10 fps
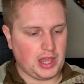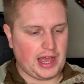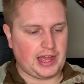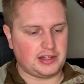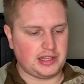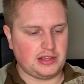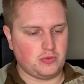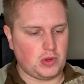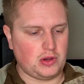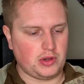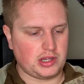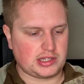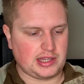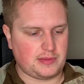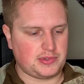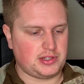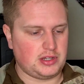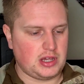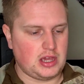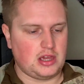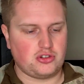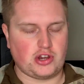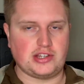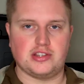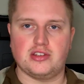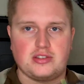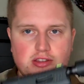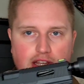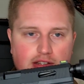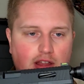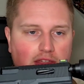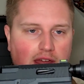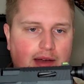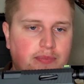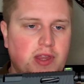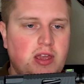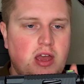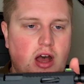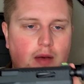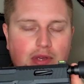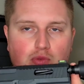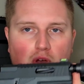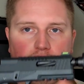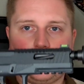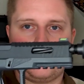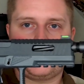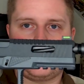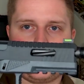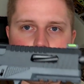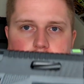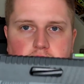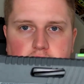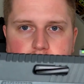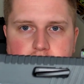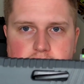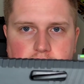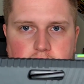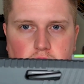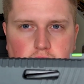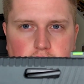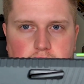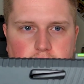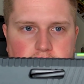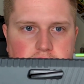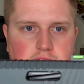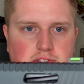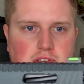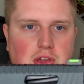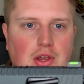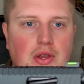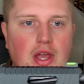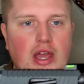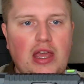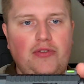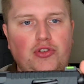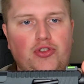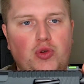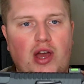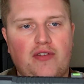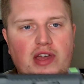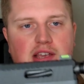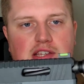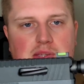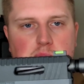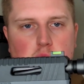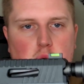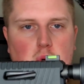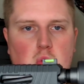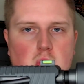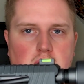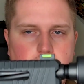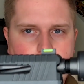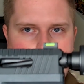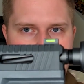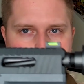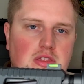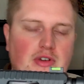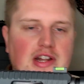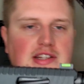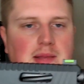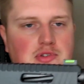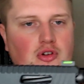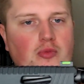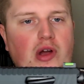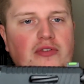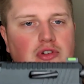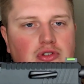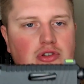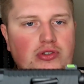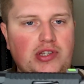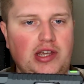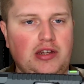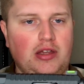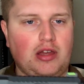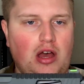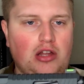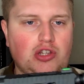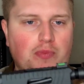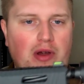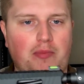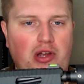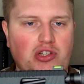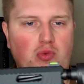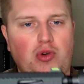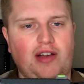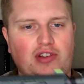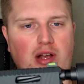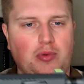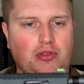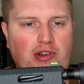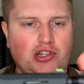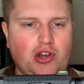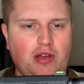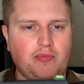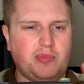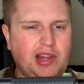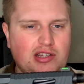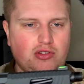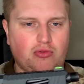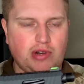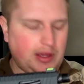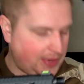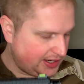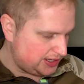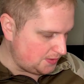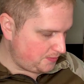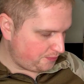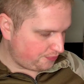and it will accept tracers, things like that. It's worth noting though that it is a longer thread, so if you do have a small thread adapter on whatever you're using, just bear in mind you will have a couple threads showing, but that's not really a big deal.